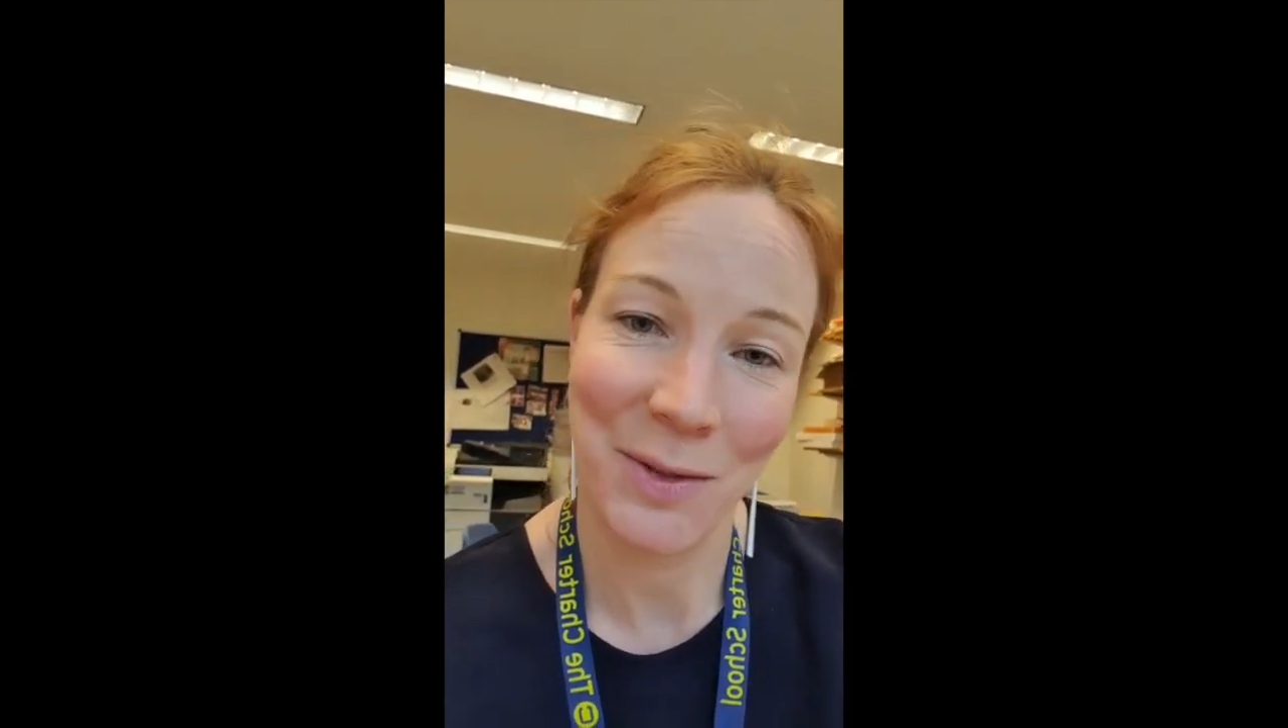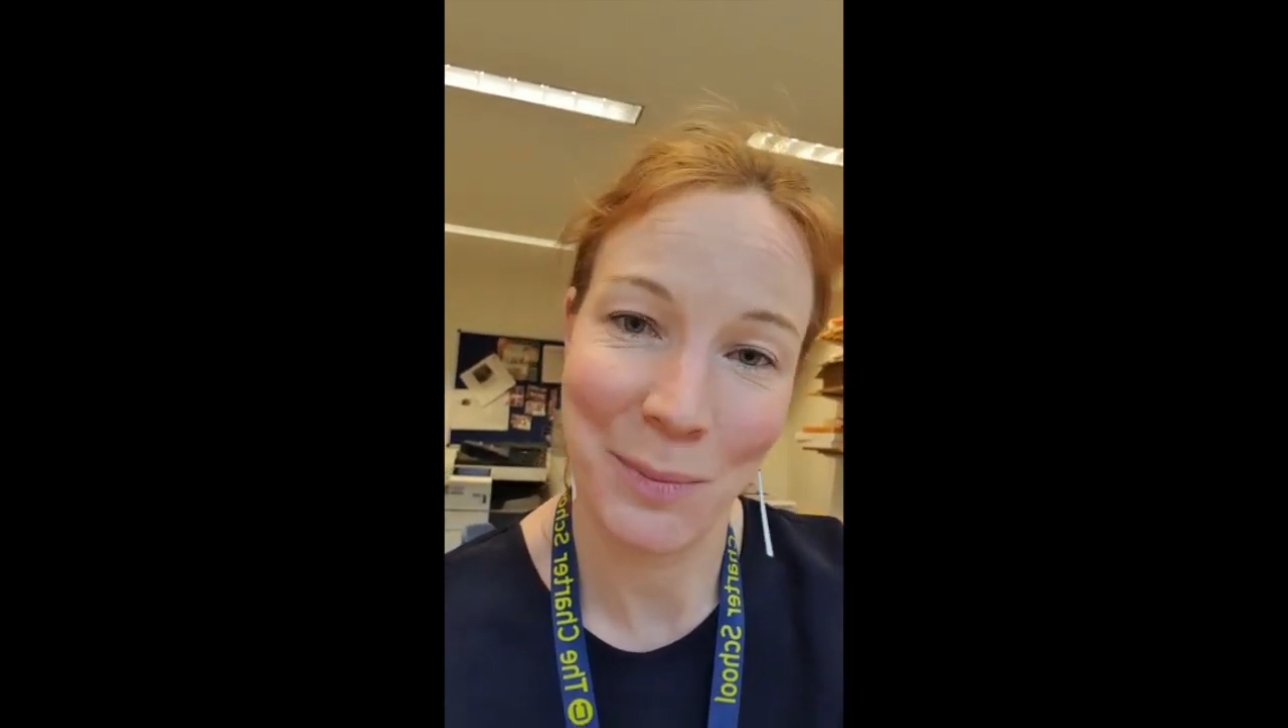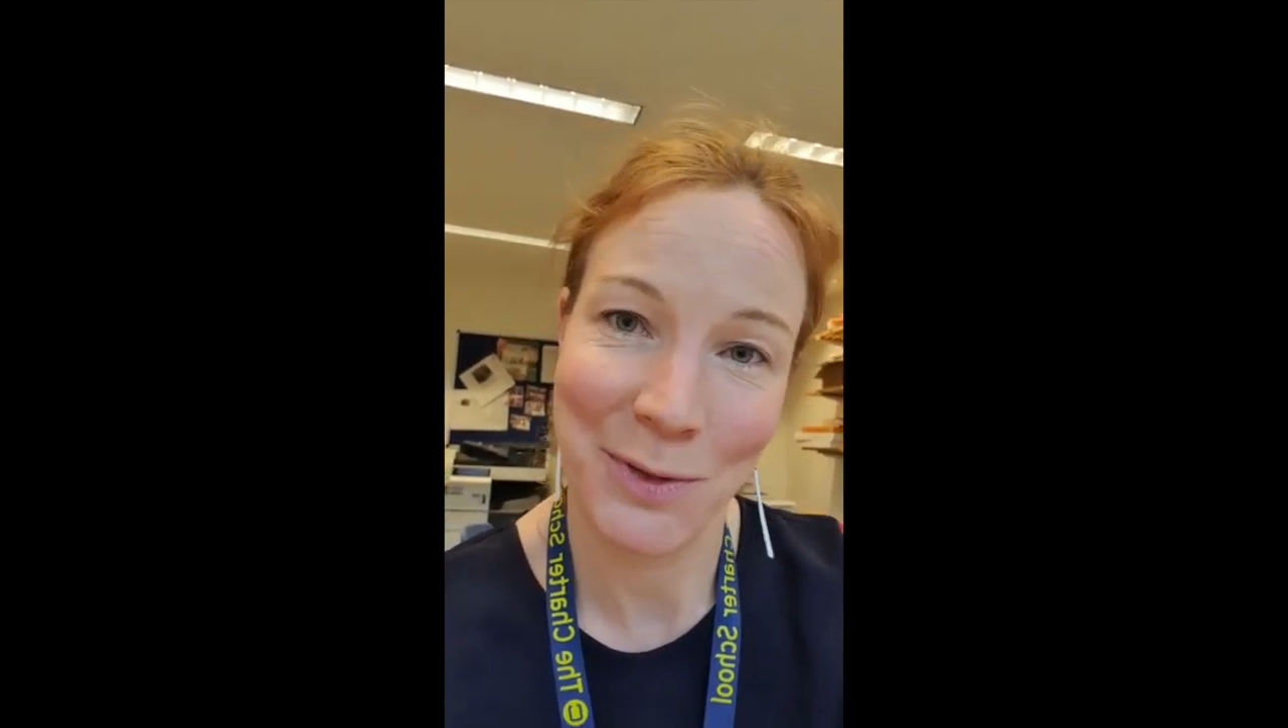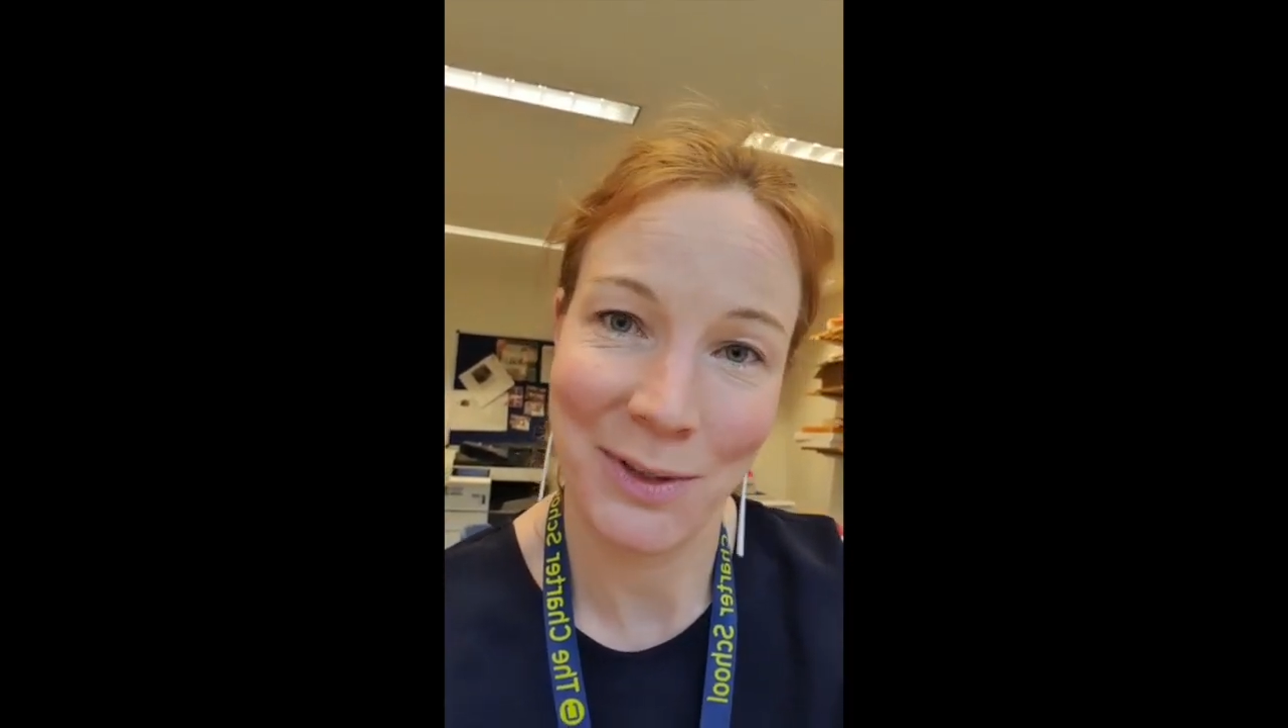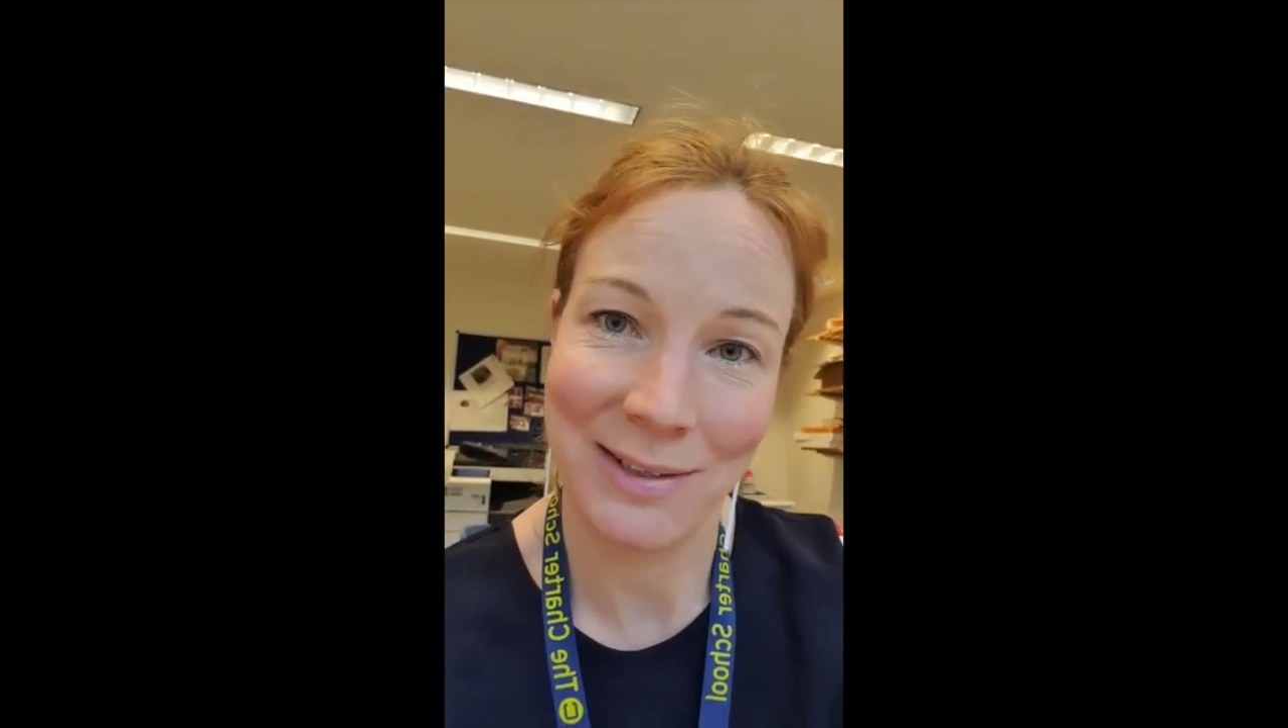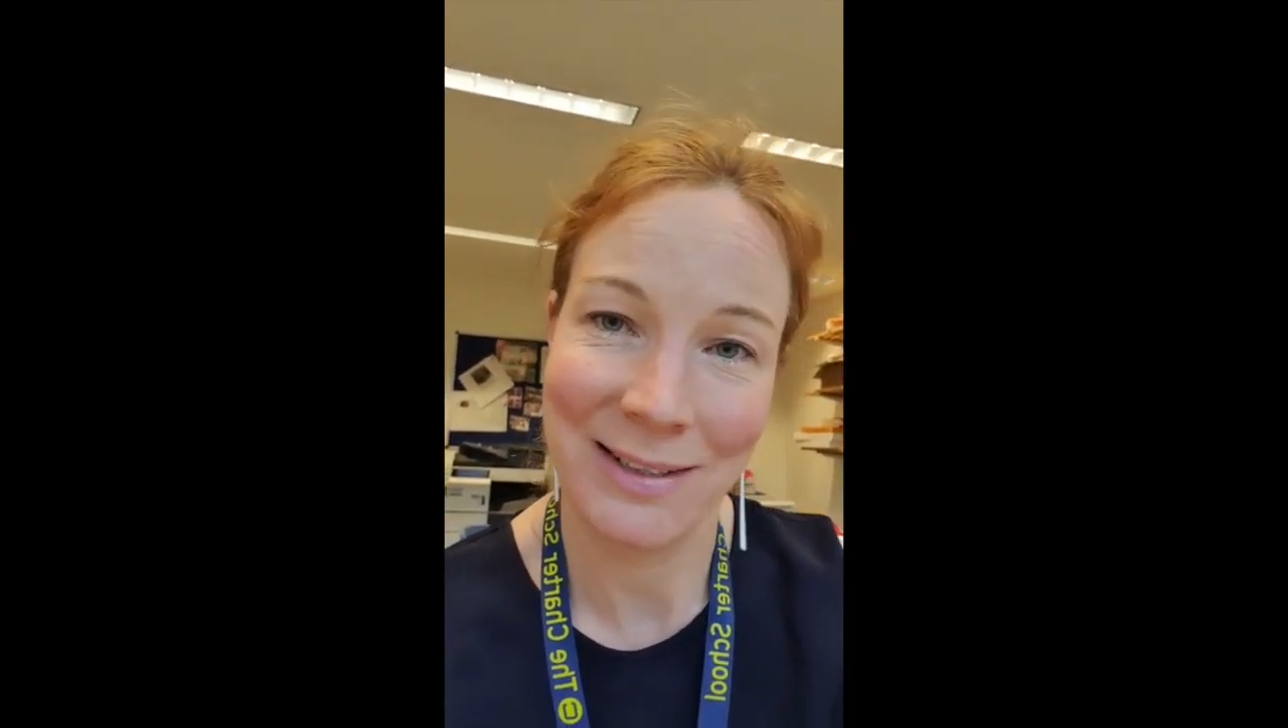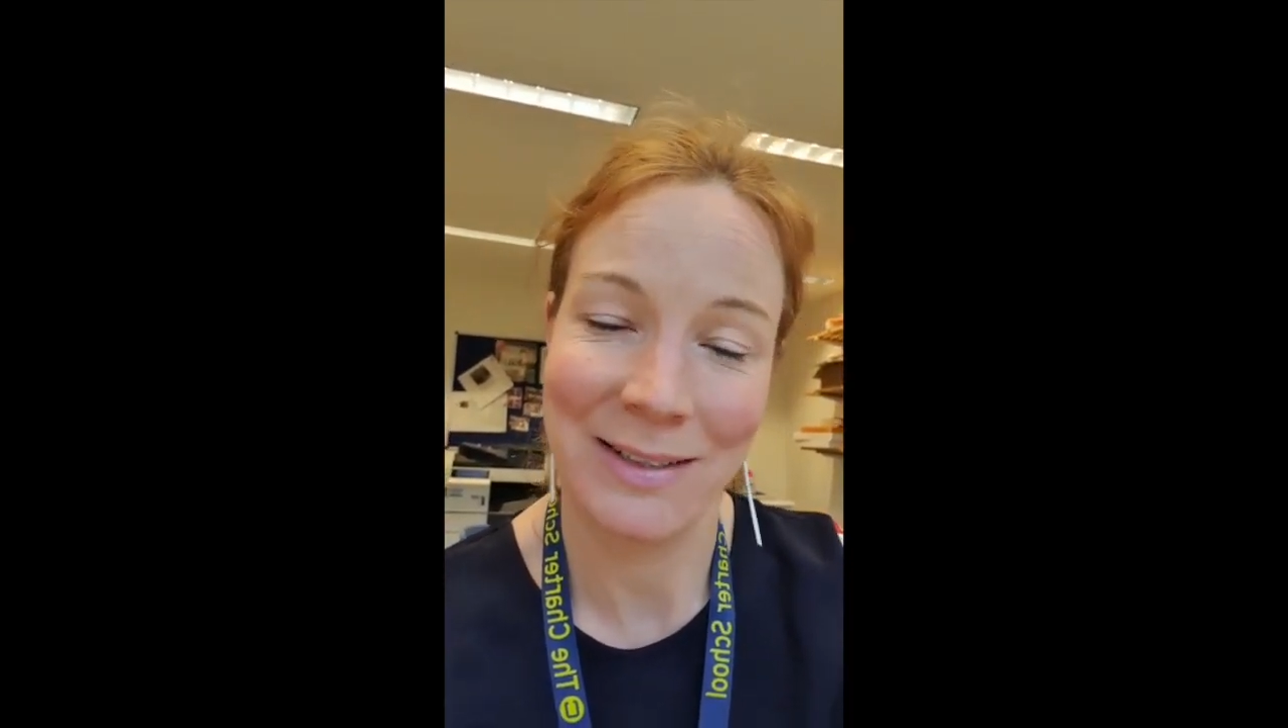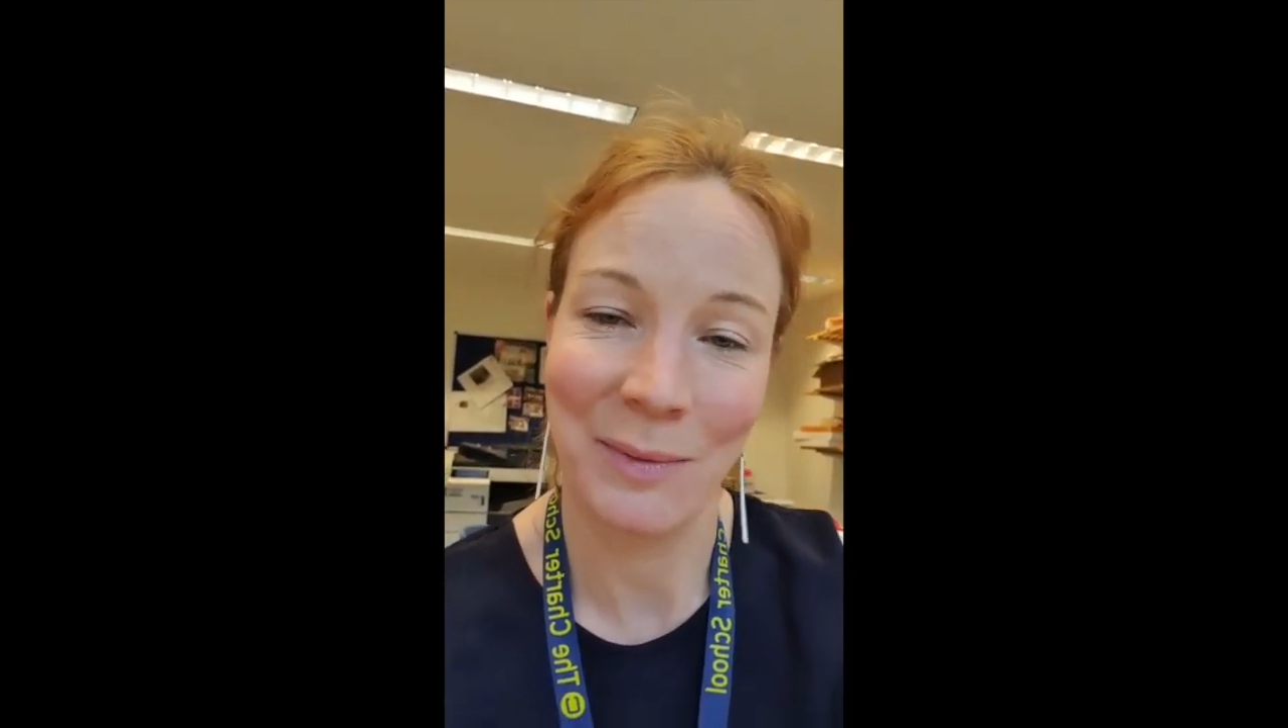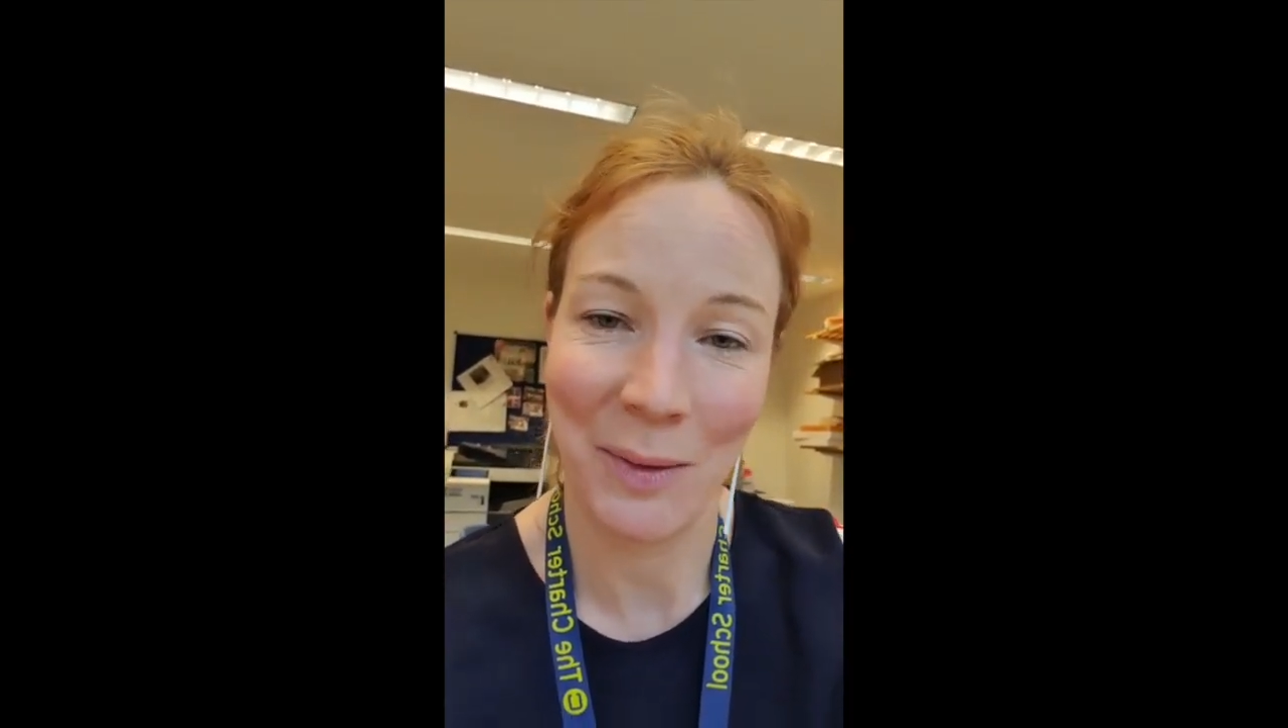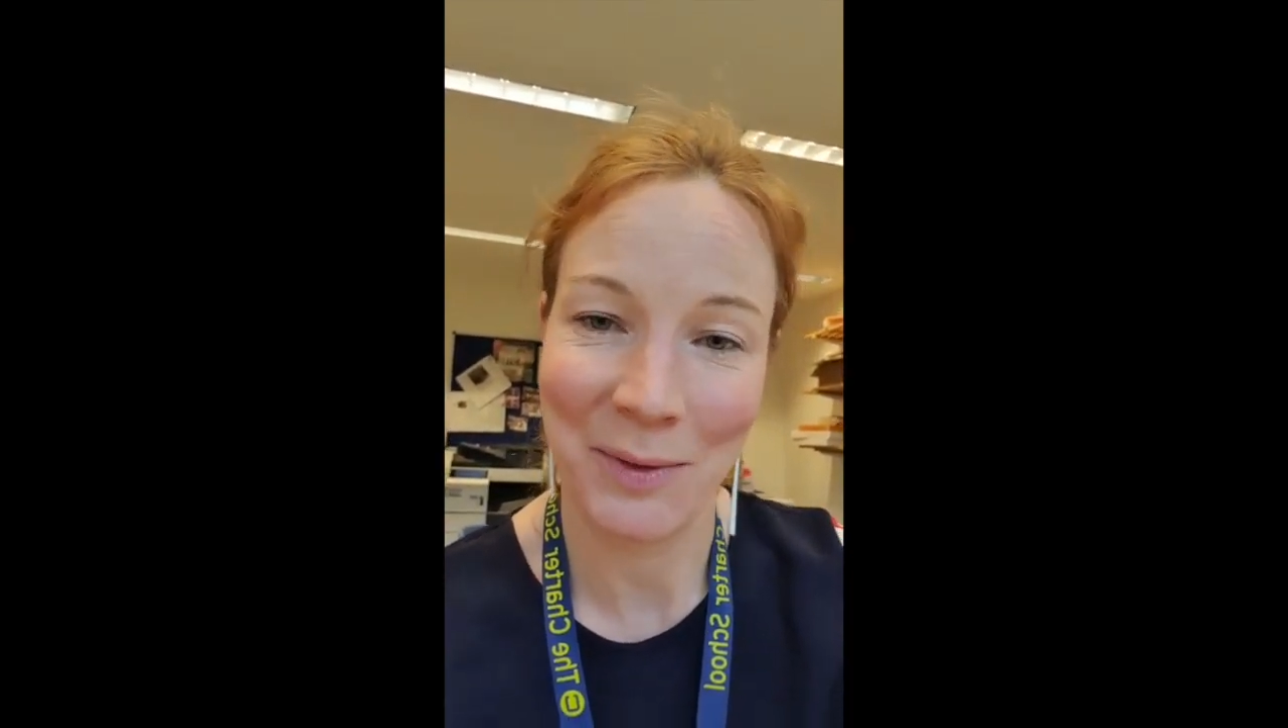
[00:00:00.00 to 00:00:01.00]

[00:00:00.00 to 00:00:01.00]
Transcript: opportunity to be